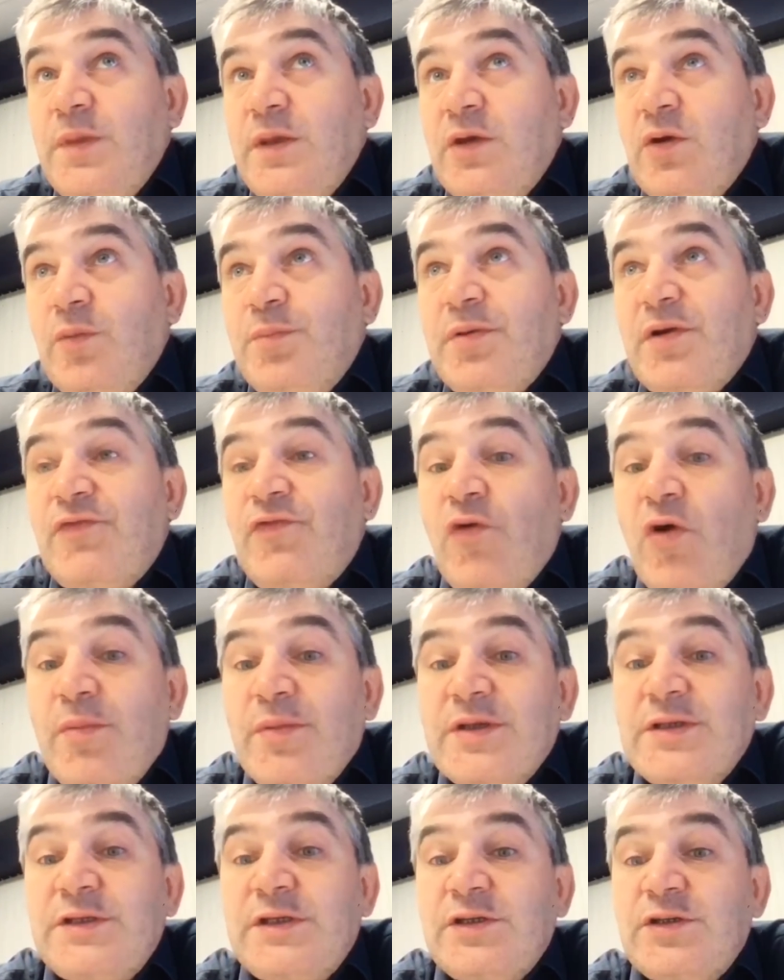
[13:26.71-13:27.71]
You know,
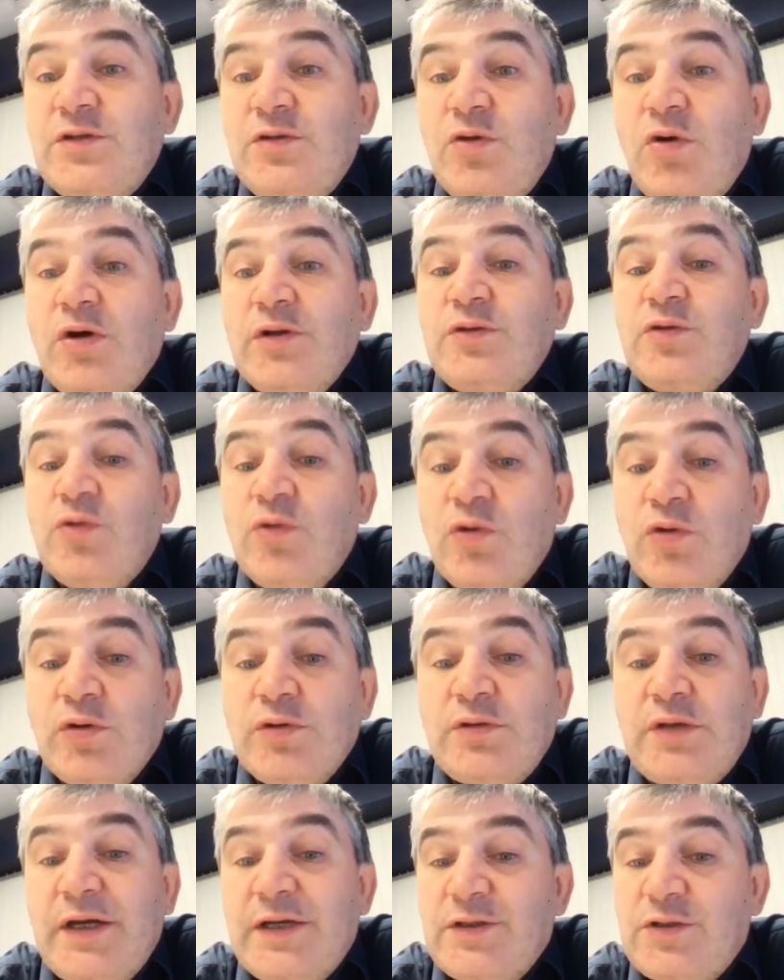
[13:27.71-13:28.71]
performance is not
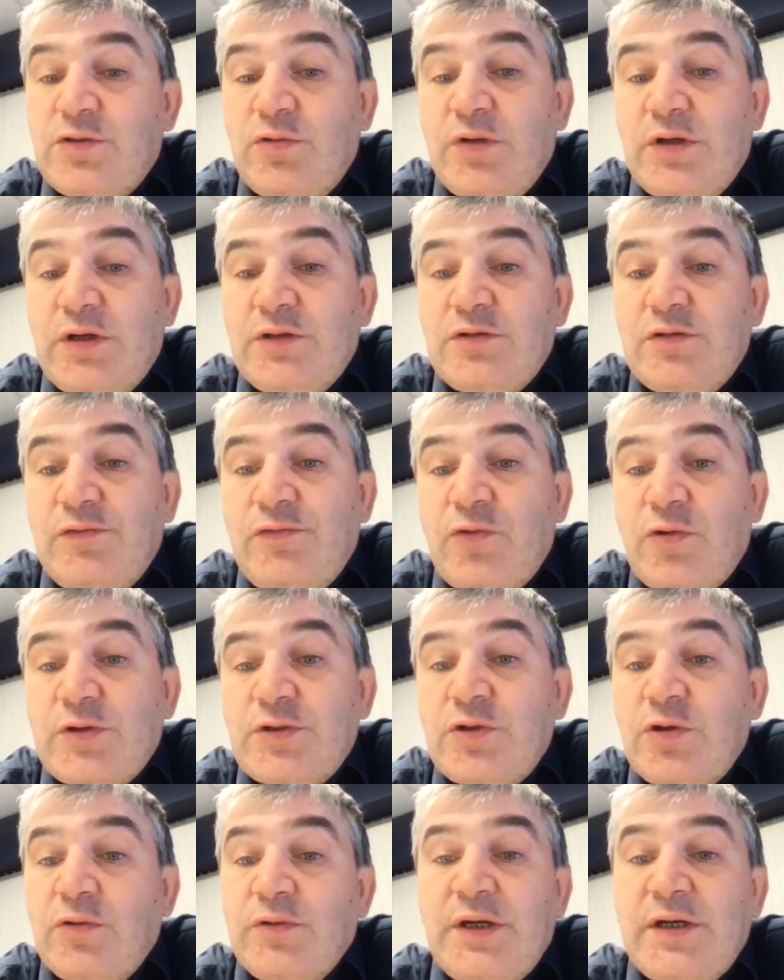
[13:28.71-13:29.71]
good, and so on and so forth.
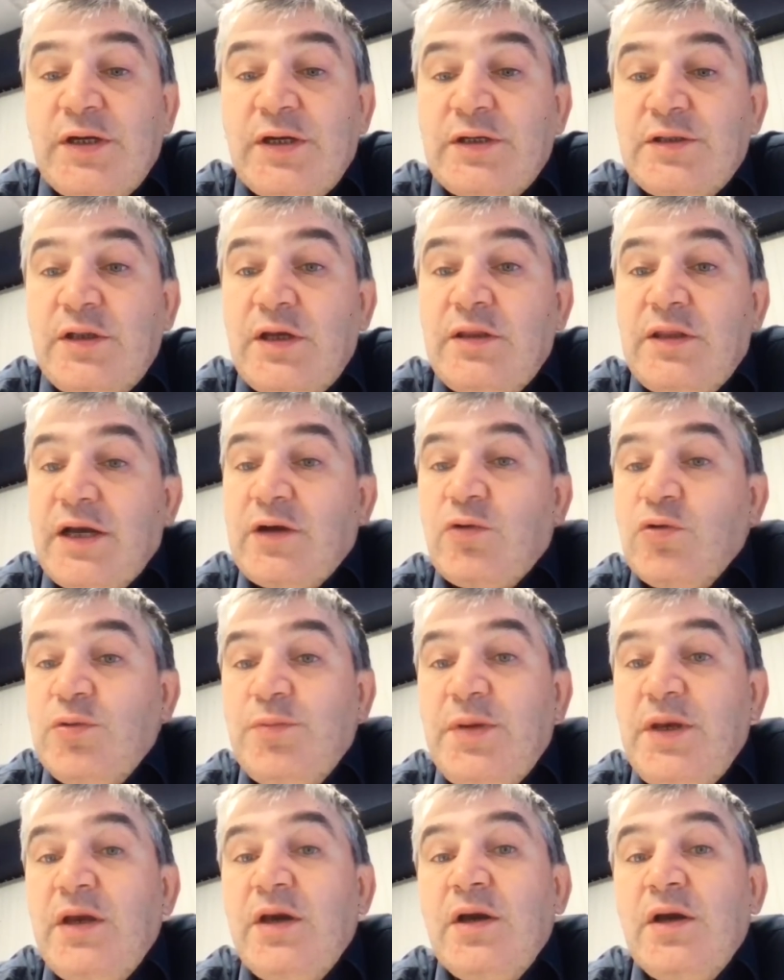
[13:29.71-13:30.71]
So there could
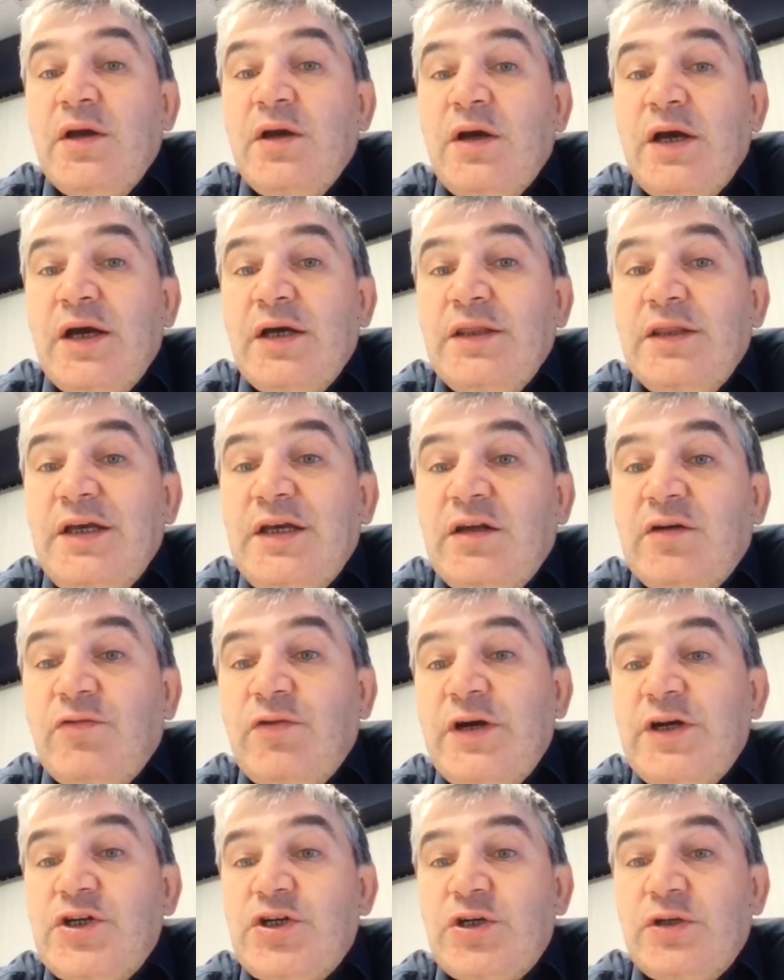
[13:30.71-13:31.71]
be an
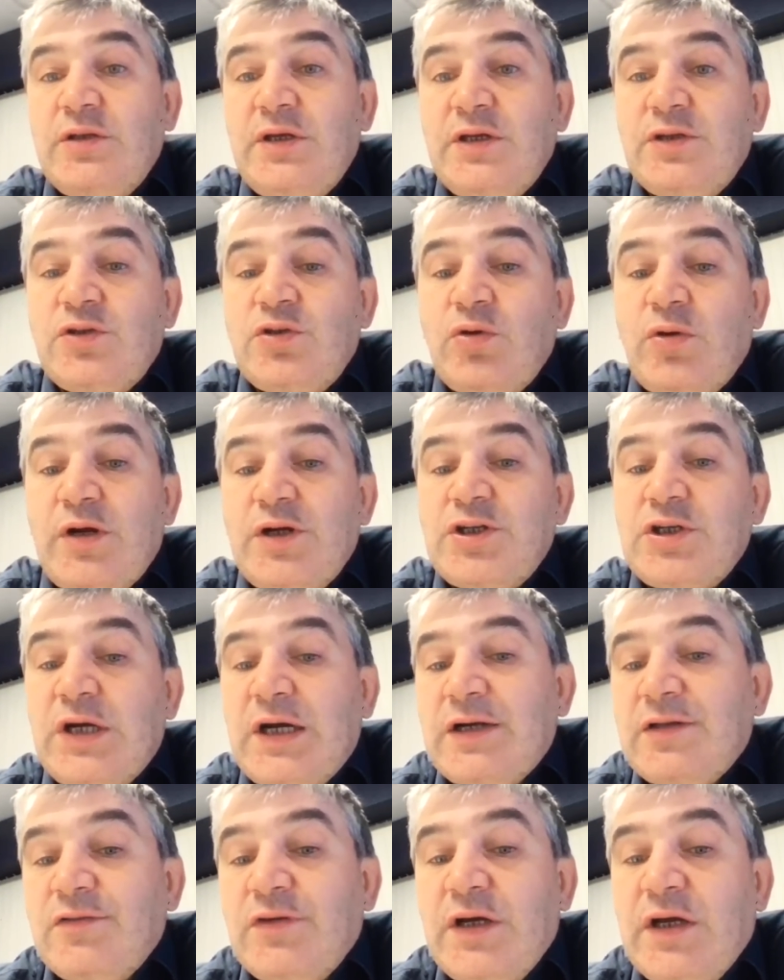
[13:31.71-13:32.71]
innovation in storage
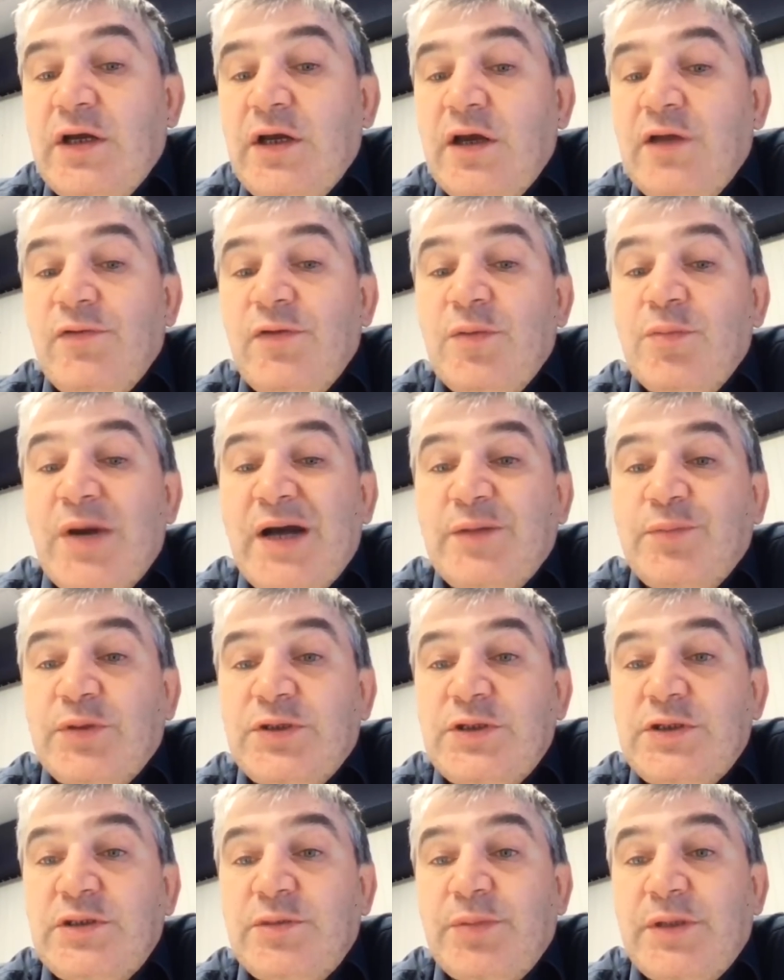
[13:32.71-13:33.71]
hardware, and we might
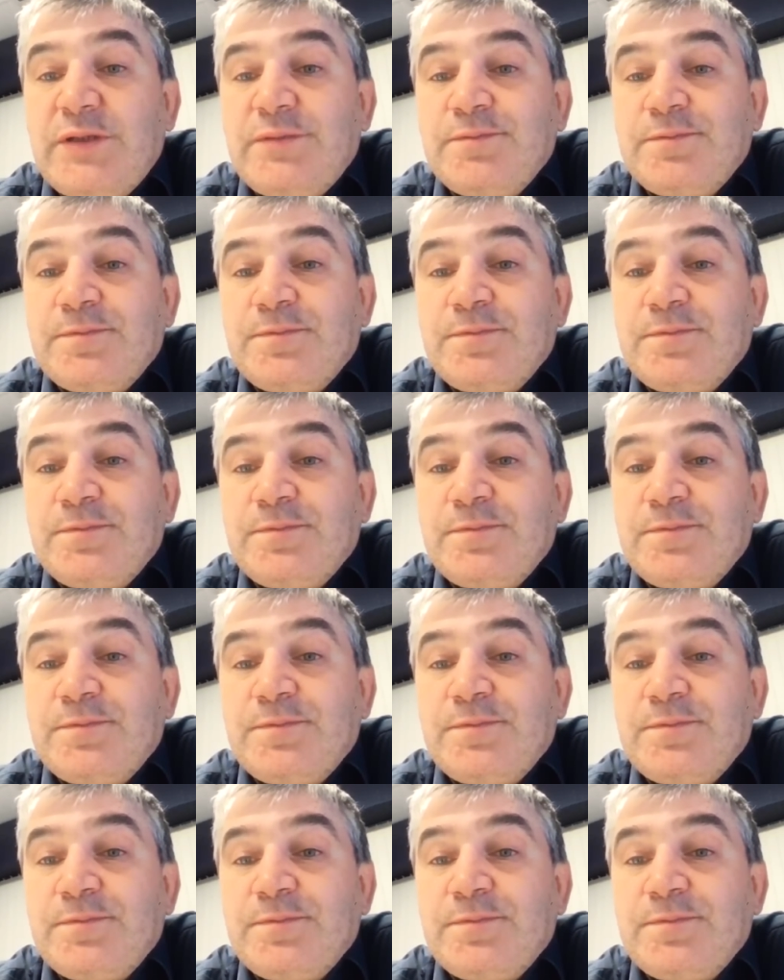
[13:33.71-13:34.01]
participate.